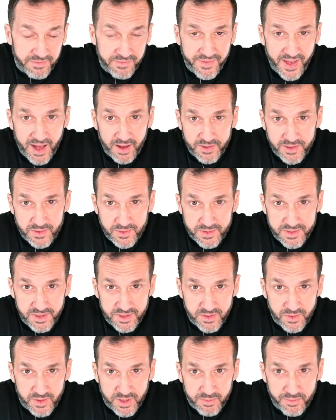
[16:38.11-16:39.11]
values
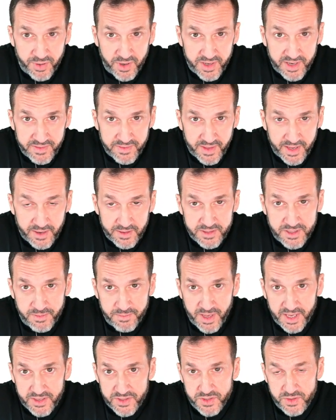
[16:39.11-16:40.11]
that you can put in there to make